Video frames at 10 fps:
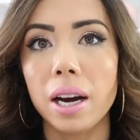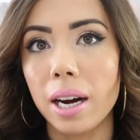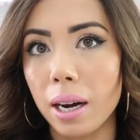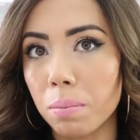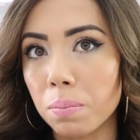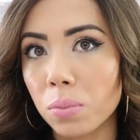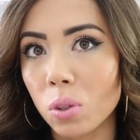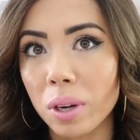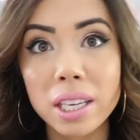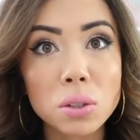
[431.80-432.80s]

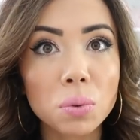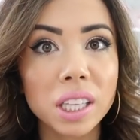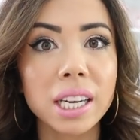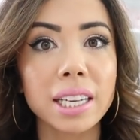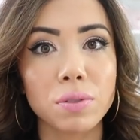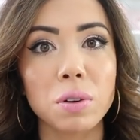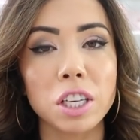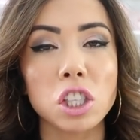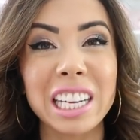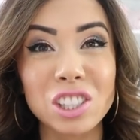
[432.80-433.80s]
So it is a really nice
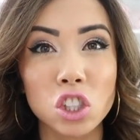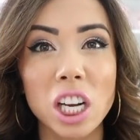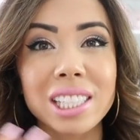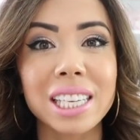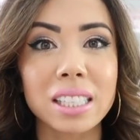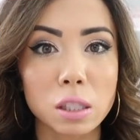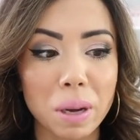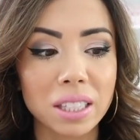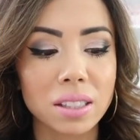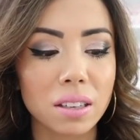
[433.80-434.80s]
foundation. It's just
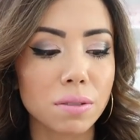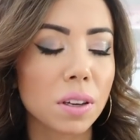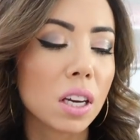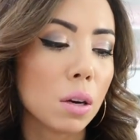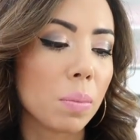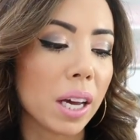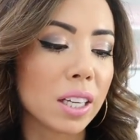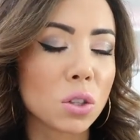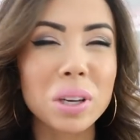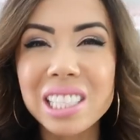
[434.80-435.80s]
expensive.
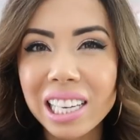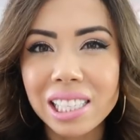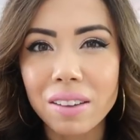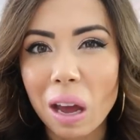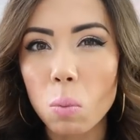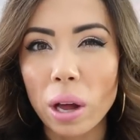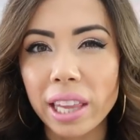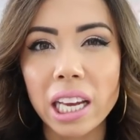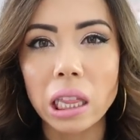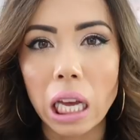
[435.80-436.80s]
But it's always nice to have that
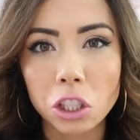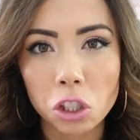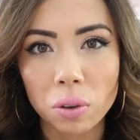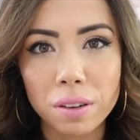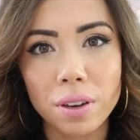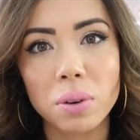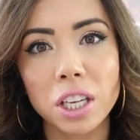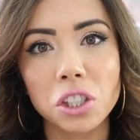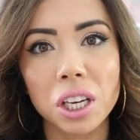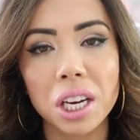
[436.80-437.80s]
one, like, luxury
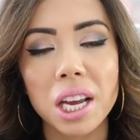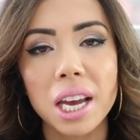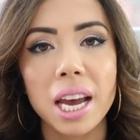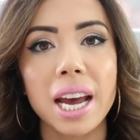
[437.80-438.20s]
foundation.